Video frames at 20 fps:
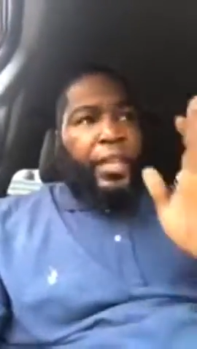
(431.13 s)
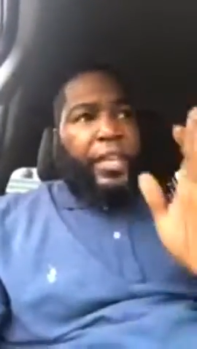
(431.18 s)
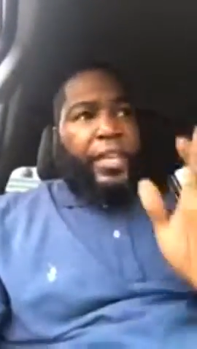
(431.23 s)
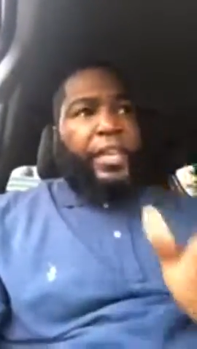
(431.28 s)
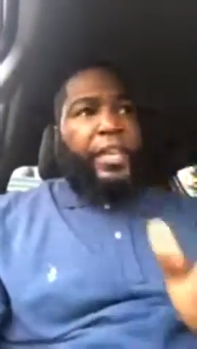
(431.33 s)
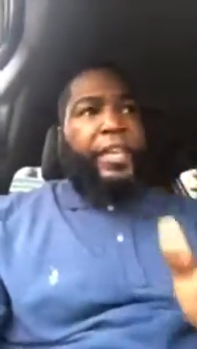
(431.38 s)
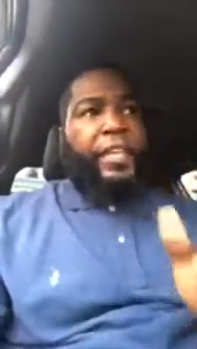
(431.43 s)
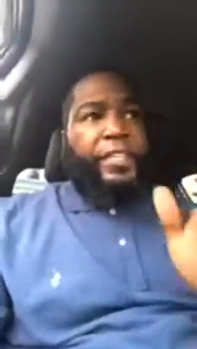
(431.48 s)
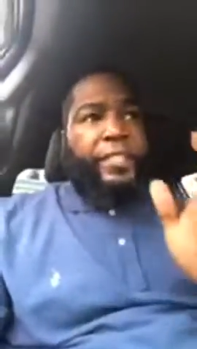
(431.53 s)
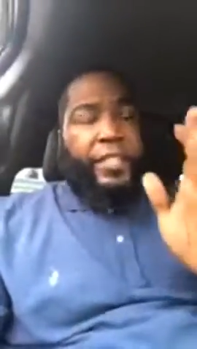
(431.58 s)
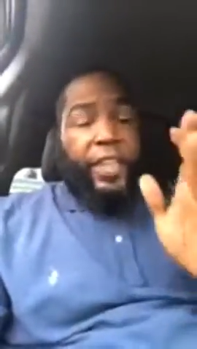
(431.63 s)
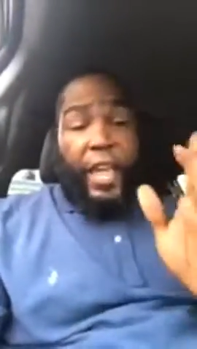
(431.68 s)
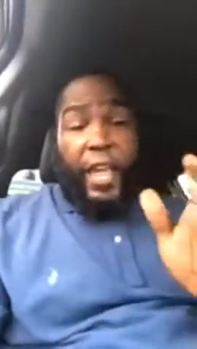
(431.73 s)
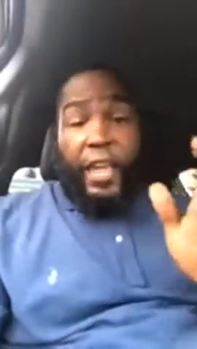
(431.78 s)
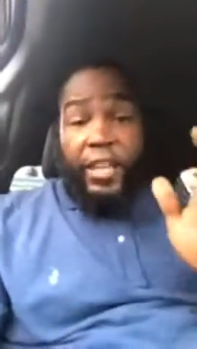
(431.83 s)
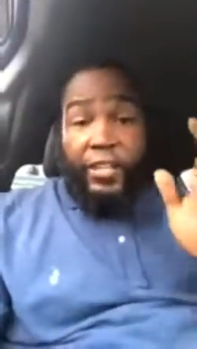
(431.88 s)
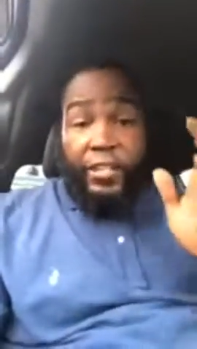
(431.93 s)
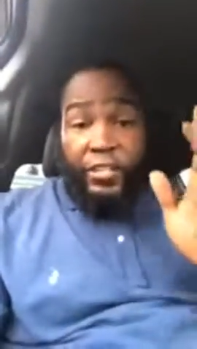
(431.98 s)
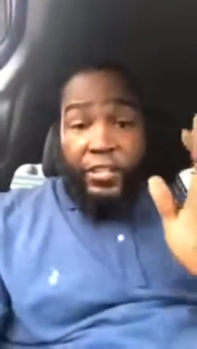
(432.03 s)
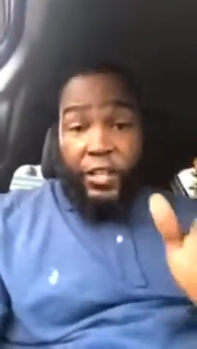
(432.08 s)
is
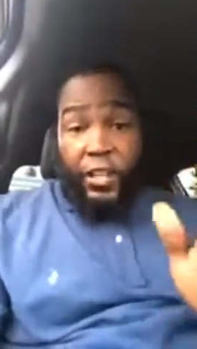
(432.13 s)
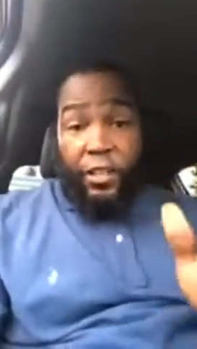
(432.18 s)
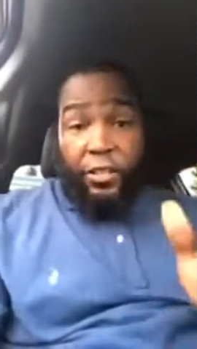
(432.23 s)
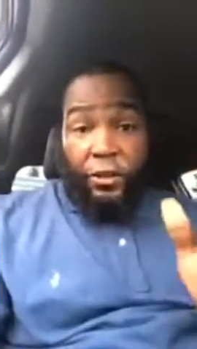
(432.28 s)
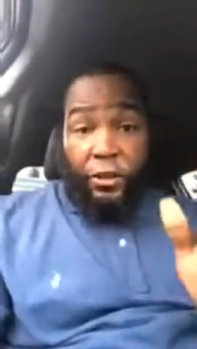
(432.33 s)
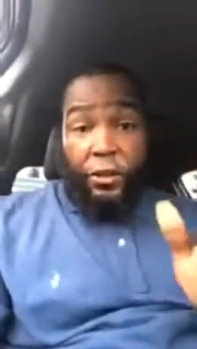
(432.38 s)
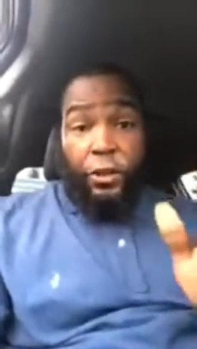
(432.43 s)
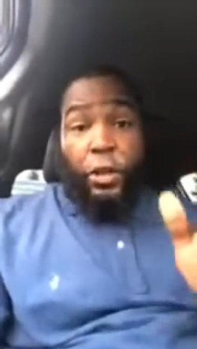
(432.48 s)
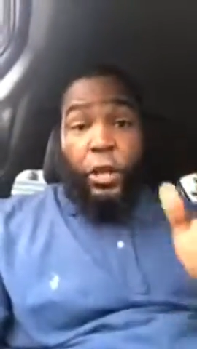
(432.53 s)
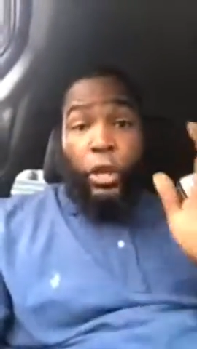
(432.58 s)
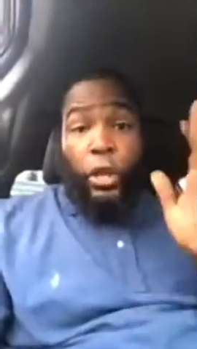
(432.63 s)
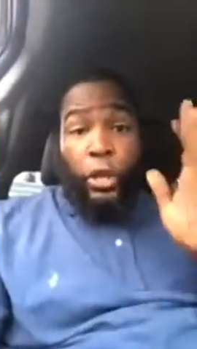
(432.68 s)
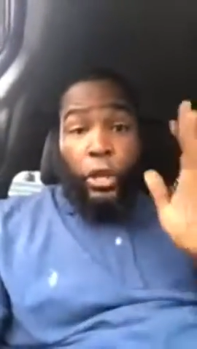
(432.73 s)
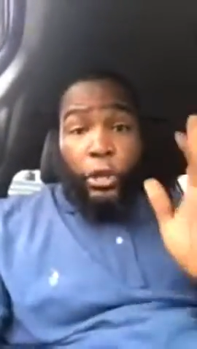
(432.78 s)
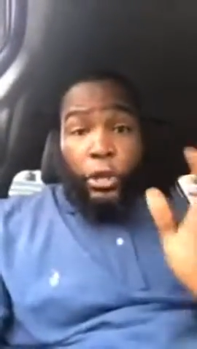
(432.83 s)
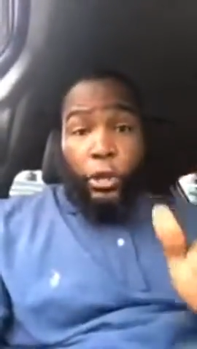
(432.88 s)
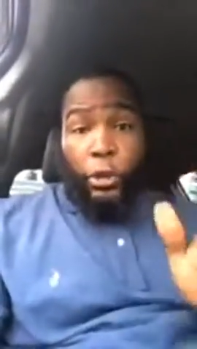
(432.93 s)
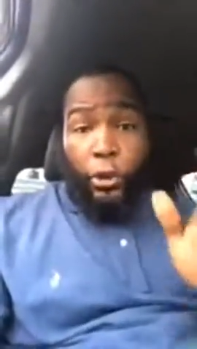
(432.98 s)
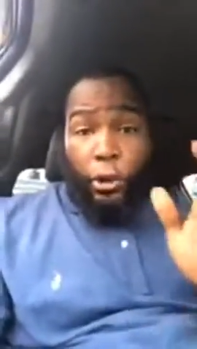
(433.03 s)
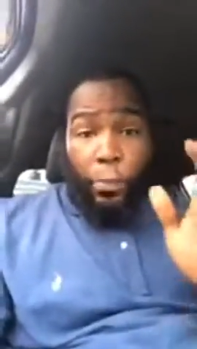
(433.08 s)
a Southern
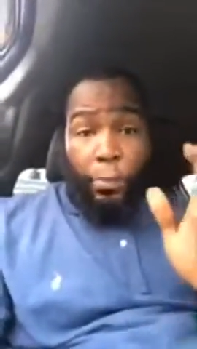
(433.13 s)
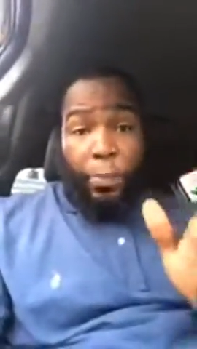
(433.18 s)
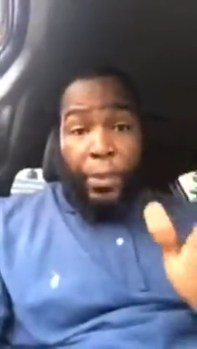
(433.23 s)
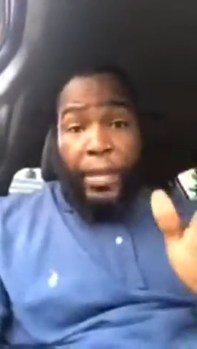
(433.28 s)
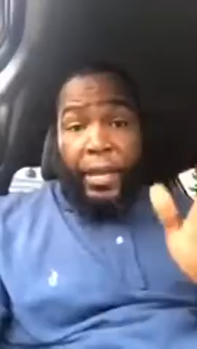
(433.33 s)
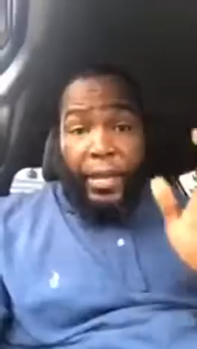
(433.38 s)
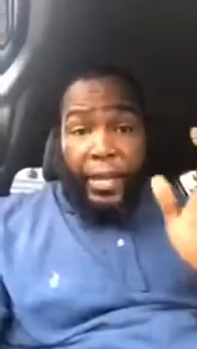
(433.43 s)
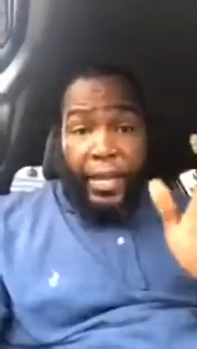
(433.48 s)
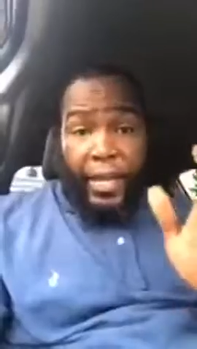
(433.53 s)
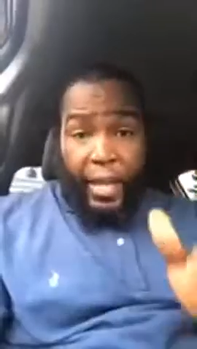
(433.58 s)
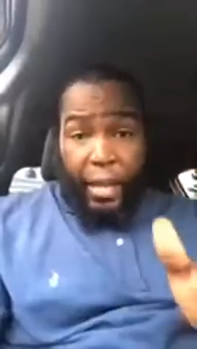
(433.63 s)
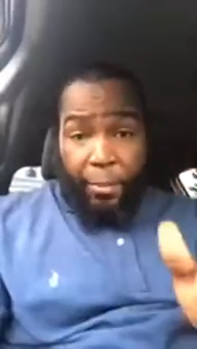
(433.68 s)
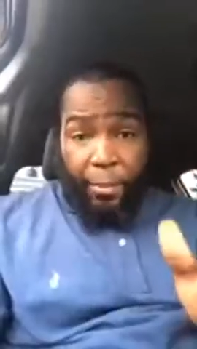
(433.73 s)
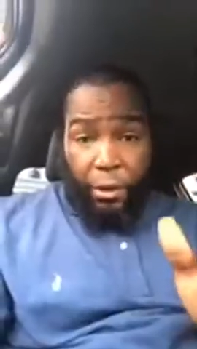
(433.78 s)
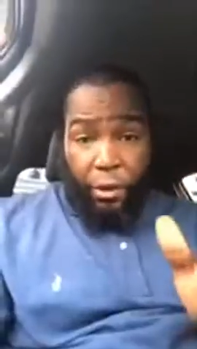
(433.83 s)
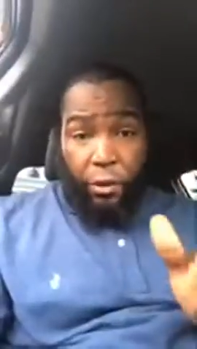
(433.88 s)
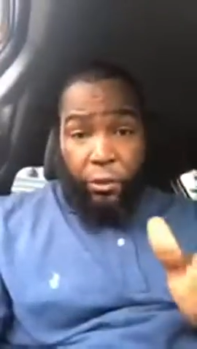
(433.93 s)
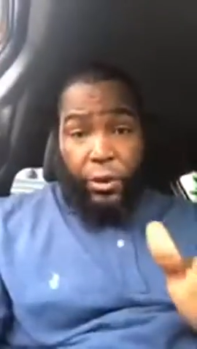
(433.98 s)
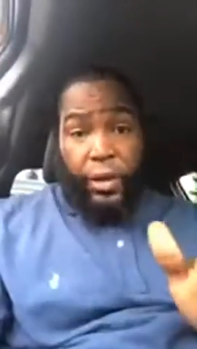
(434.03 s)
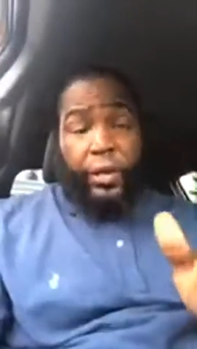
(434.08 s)
European
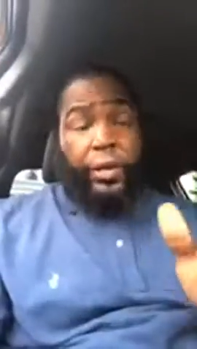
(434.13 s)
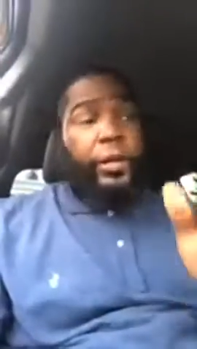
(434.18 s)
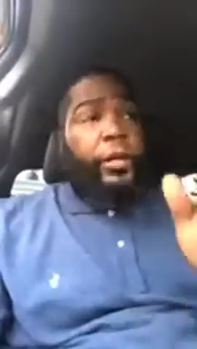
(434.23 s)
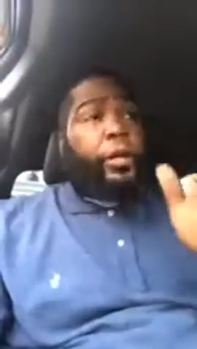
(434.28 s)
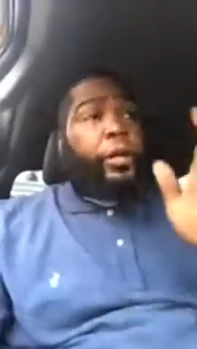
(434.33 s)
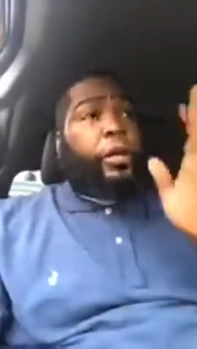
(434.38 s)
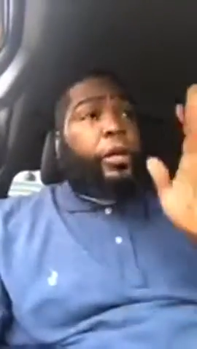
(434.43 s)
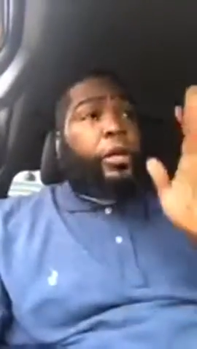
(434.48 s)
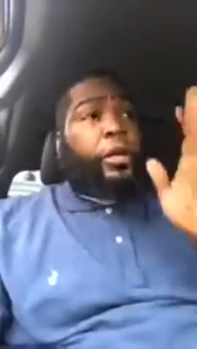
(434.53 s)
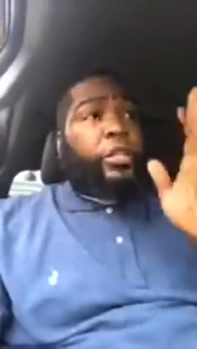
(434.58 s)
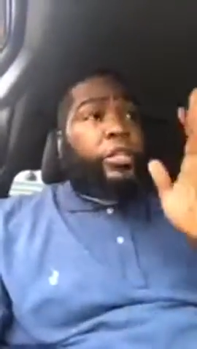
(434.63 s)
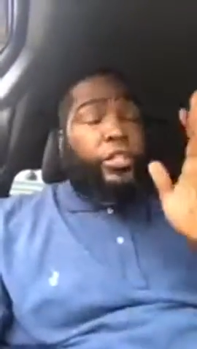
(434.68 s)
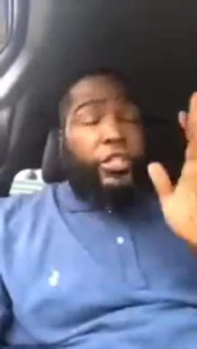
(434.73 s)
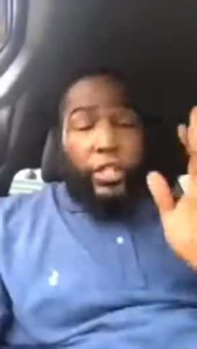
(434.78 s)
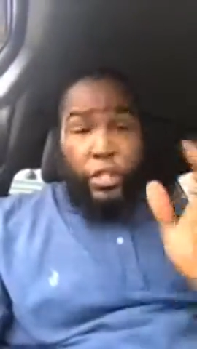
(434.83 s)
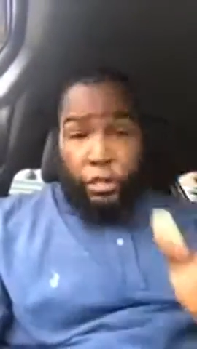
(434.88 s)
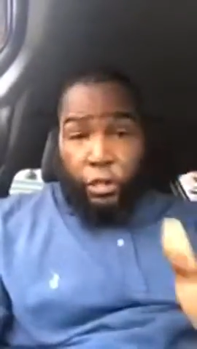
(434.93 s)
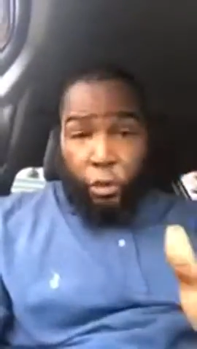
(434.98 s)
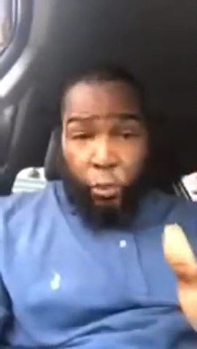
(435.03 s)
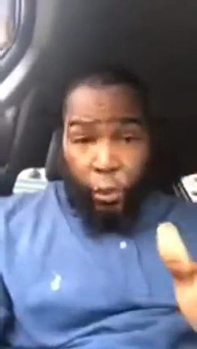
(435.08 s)
immigrant
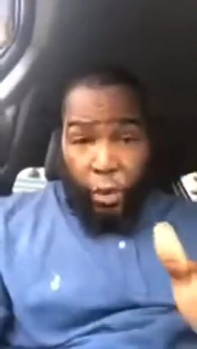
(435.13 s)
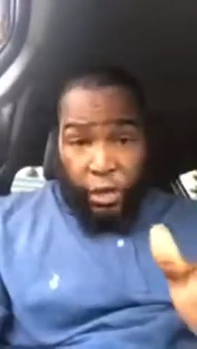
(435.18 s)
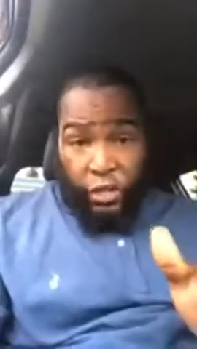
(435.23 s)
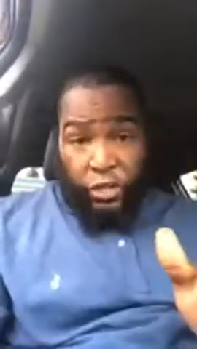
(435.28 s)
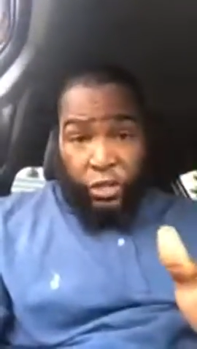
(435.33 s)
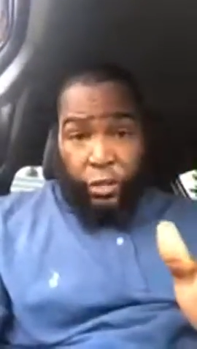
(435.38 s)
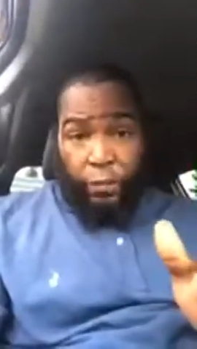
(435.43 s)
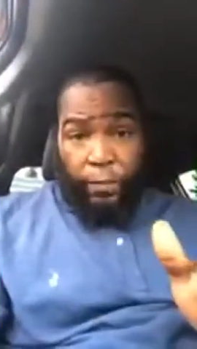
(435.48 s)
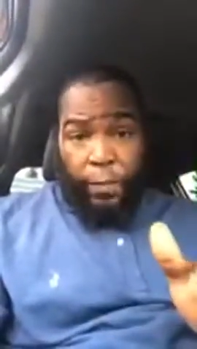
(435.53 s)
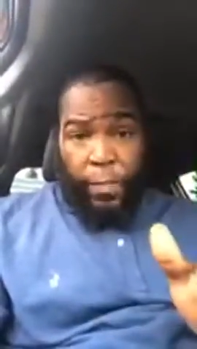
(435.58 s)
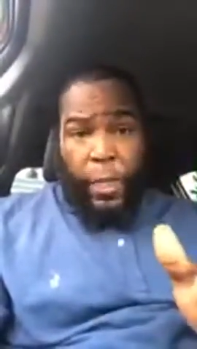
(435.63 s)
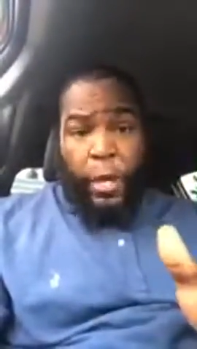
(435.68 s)
situation.